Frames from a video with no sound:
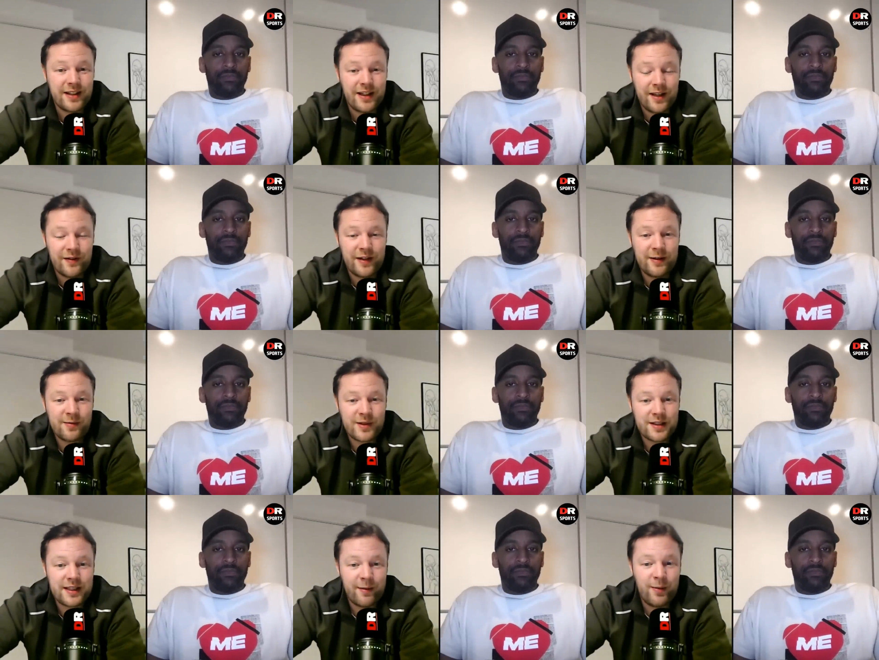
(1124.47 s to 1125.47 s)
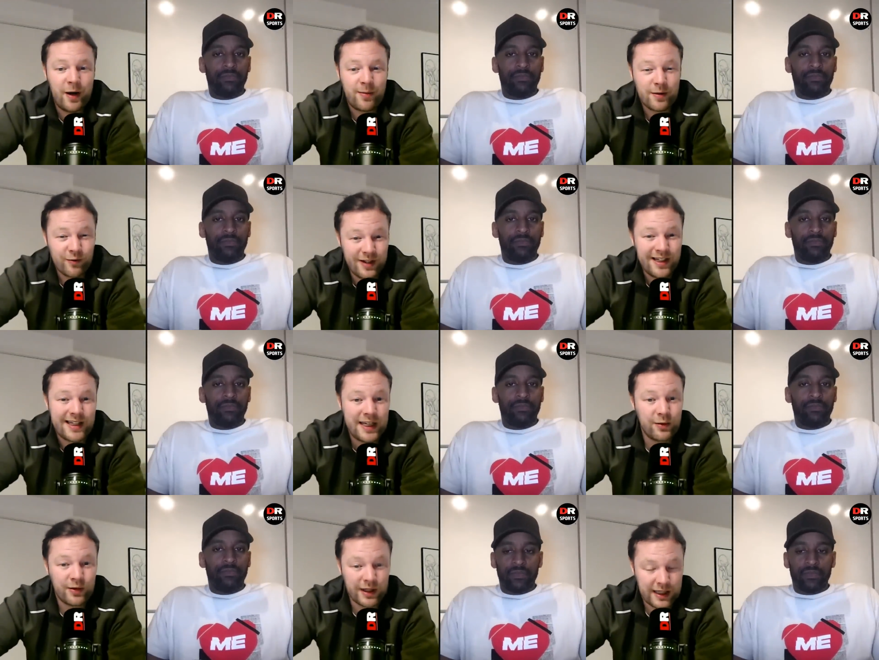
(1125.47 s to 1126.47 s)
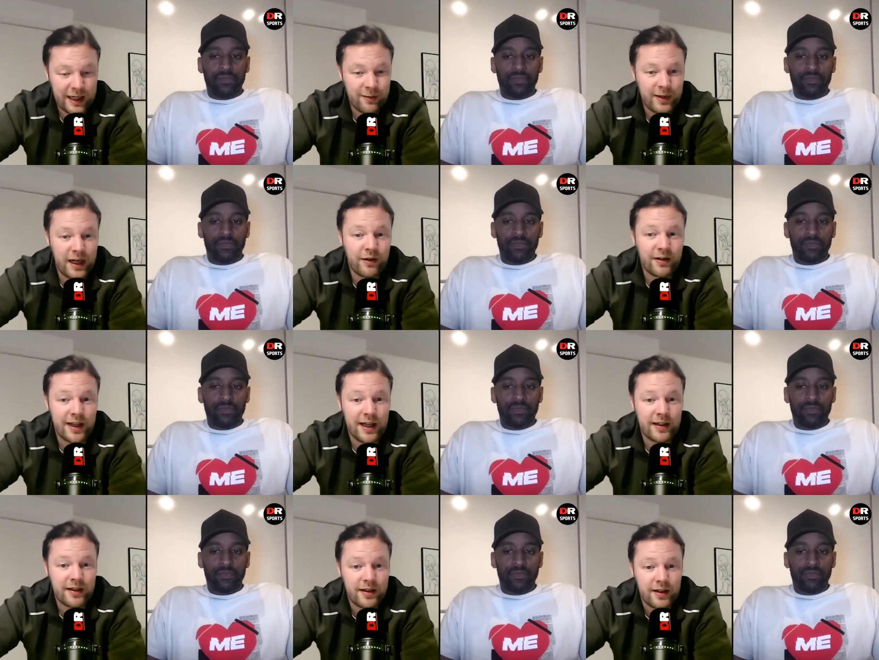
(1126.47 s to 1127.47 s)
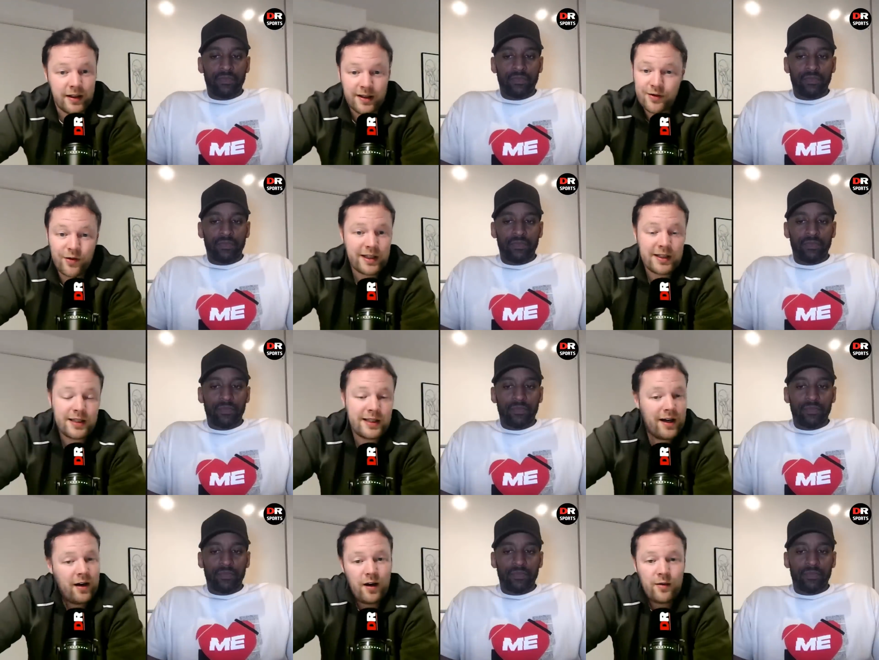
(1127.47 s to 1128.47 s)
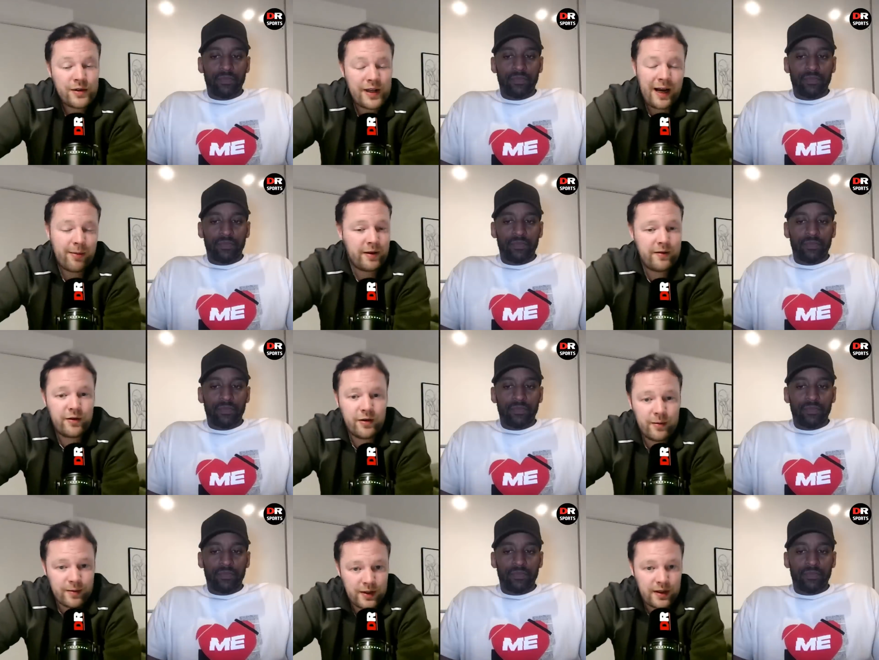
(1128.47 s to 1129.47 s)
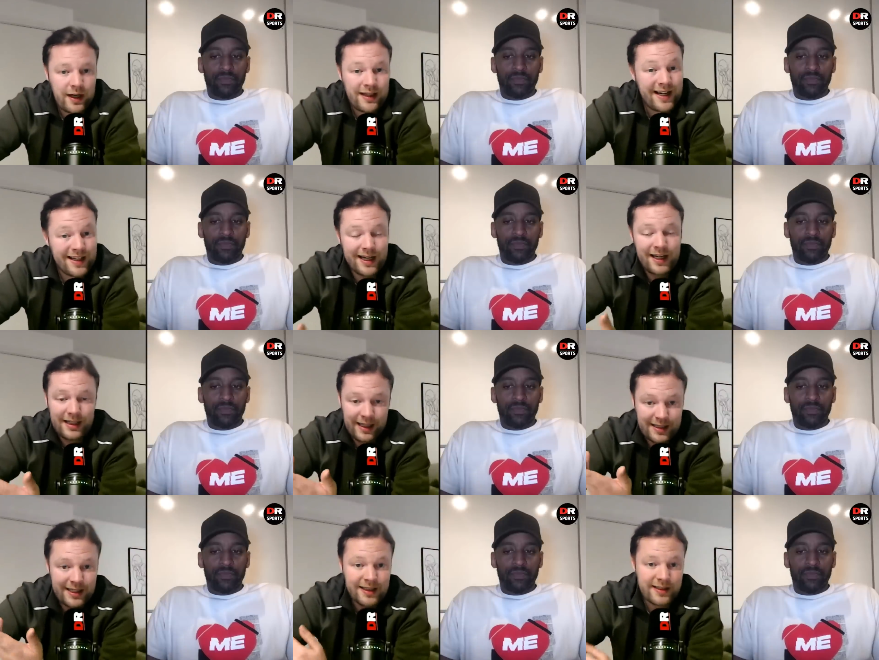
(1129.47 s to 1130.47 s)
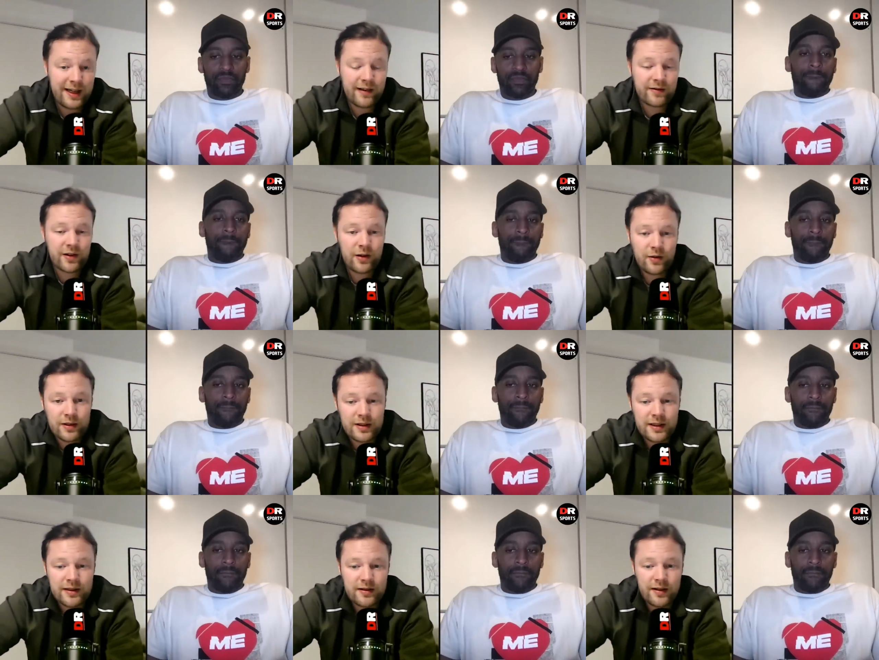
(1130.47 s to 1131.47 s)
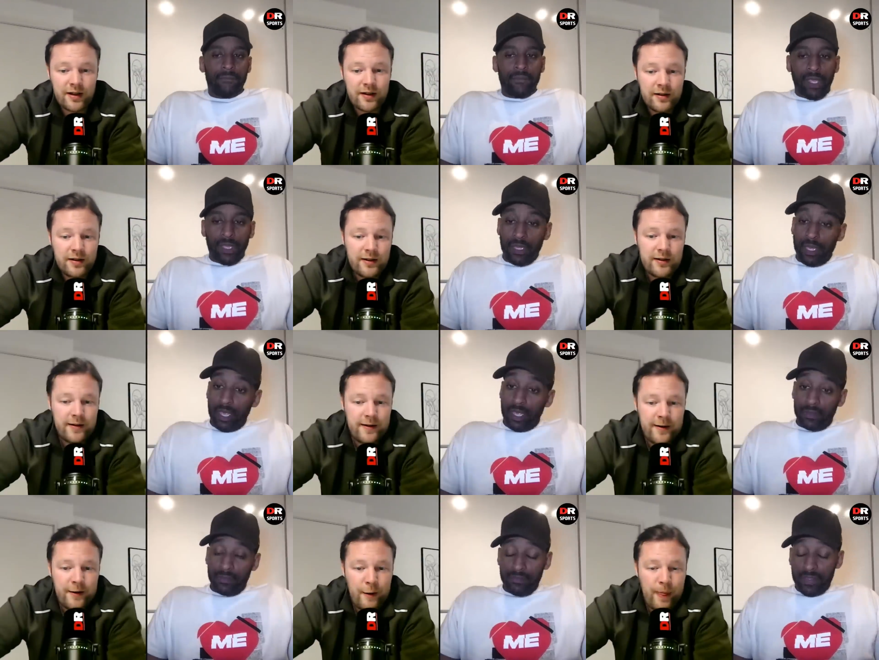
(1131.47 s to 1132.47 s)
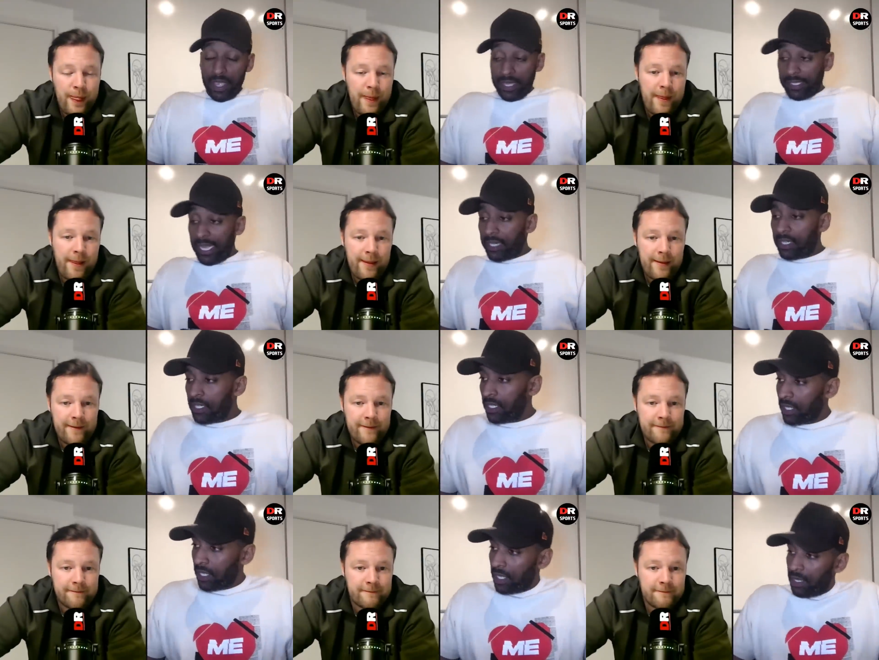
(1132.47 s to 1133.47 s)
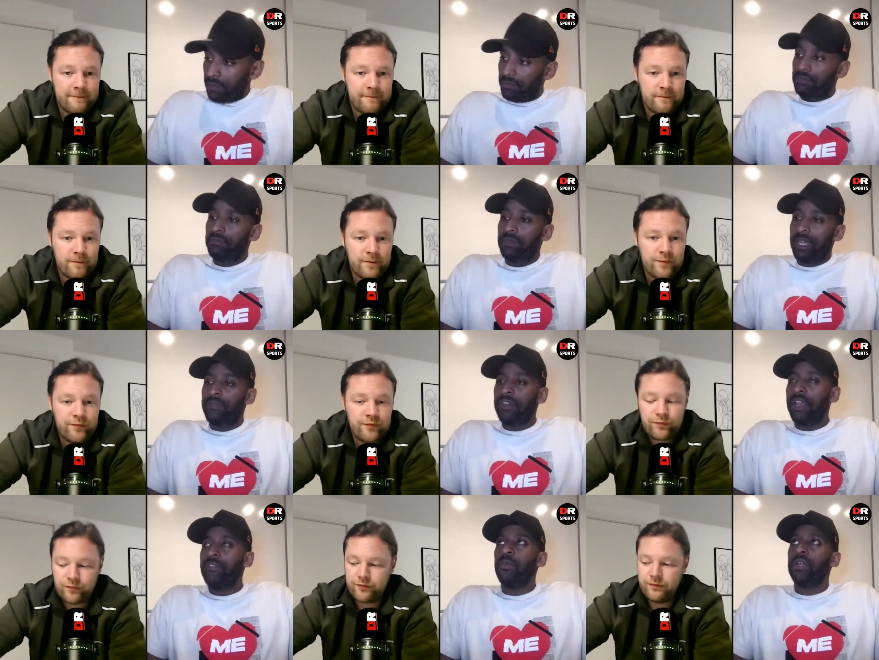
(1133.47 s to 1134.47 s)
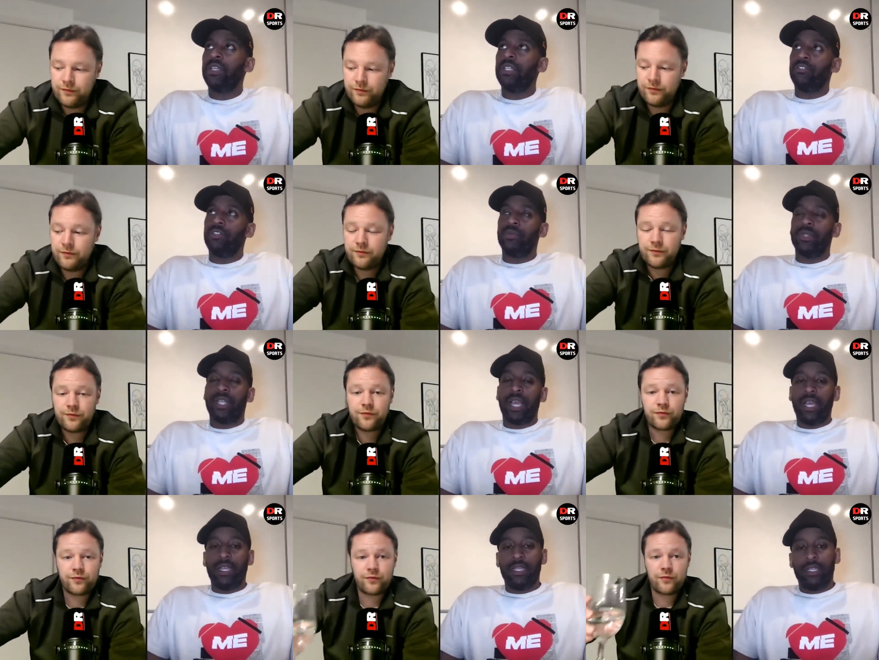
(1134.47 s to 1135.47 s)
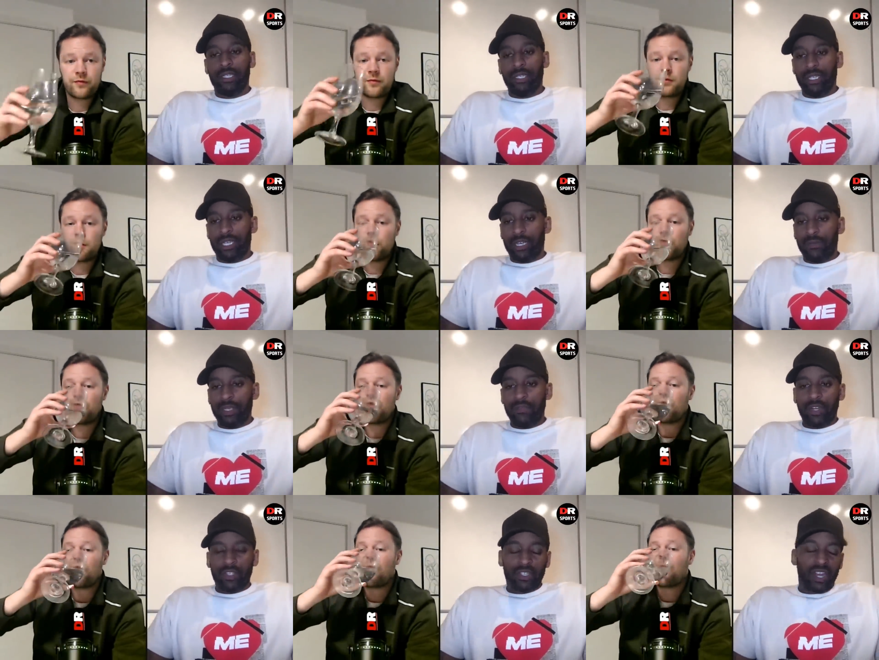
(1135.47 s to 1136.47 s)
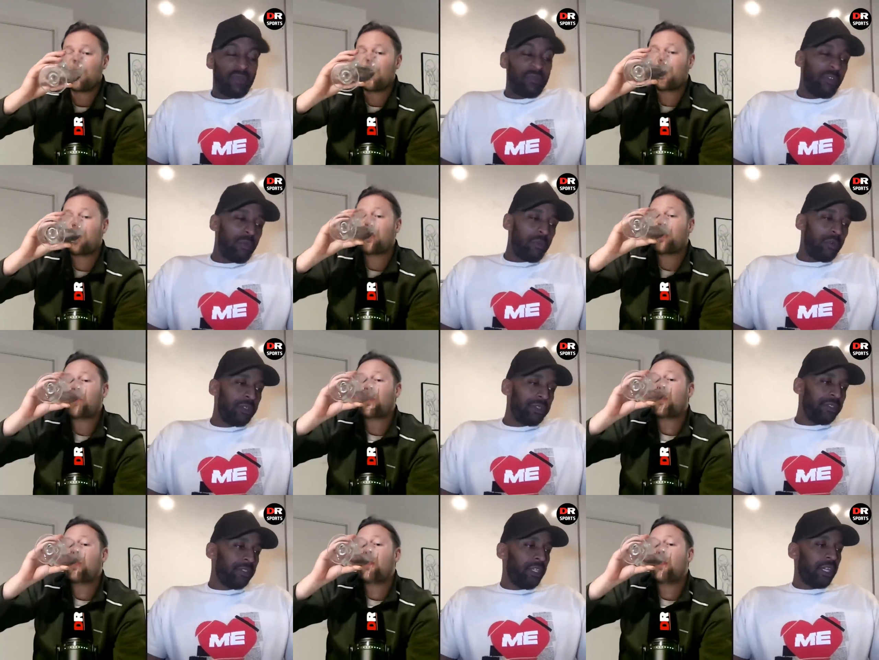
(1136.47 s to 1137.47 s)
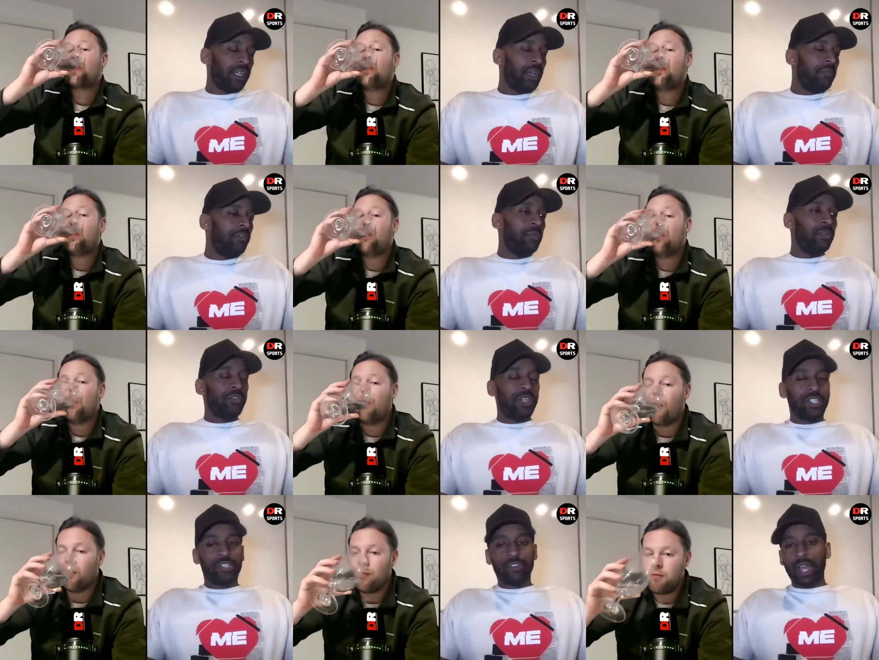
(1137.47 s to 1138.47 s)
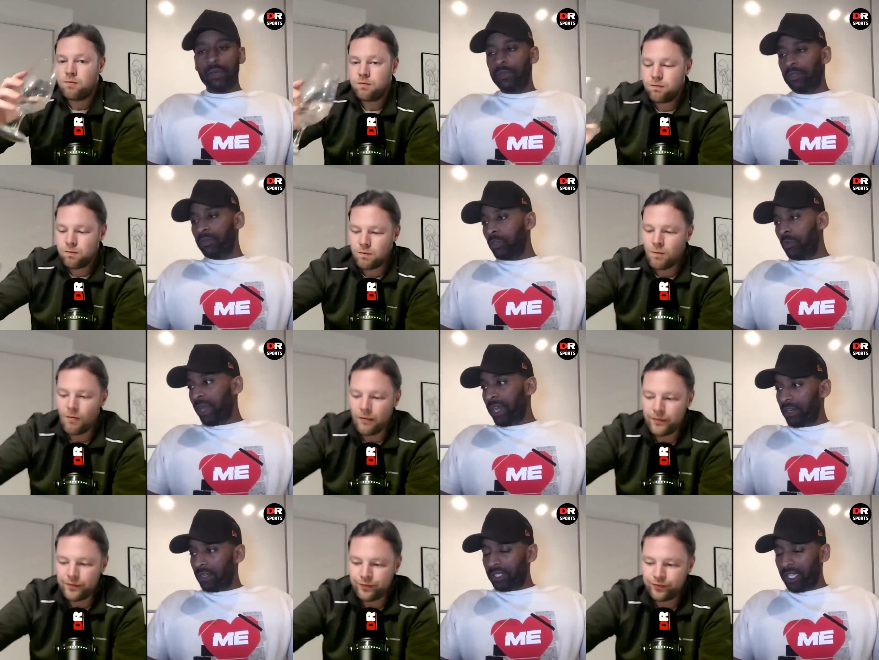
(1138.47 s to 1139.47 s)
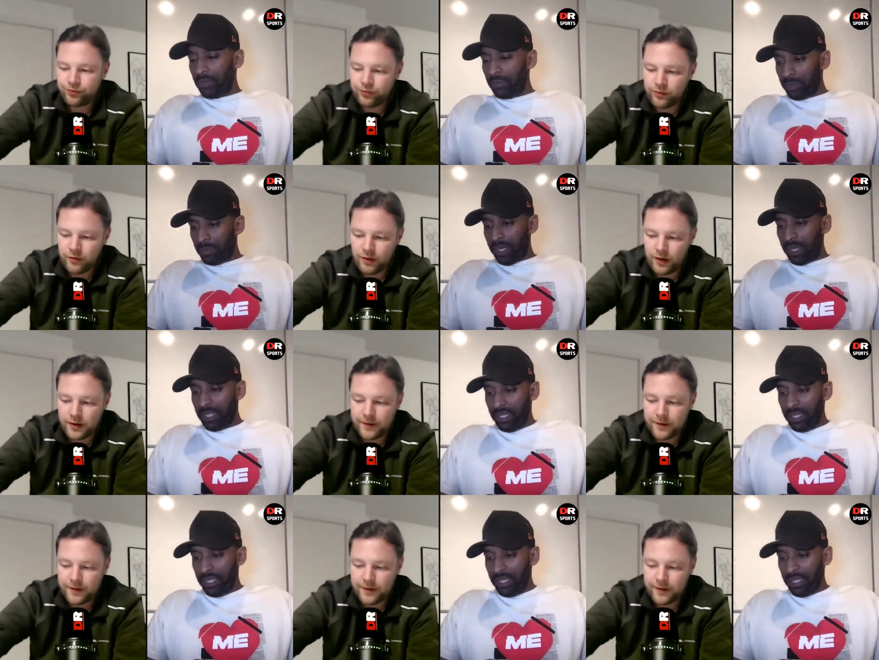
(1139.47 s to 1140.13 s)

Speaker 1: Mm. For him to step up and really kill the game there and then, it's great to yeah. see. I, I was happy for him. To, and that, again, that's his tenth goal of the season now. Yeah, yeah, exactly. Um, I think everyone can agree with that. Um, even though it's club football, and yeah, club football is very tribal and we all back our teams. But